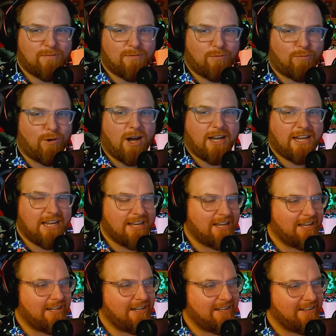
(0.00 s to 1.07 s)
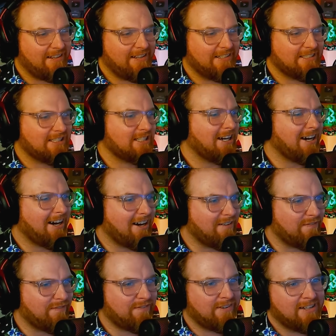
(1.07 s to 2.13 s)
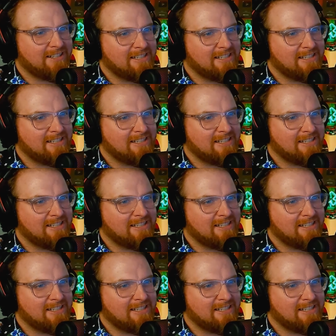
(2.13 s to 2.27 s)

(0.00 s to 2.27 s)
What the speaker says: rugged, tough,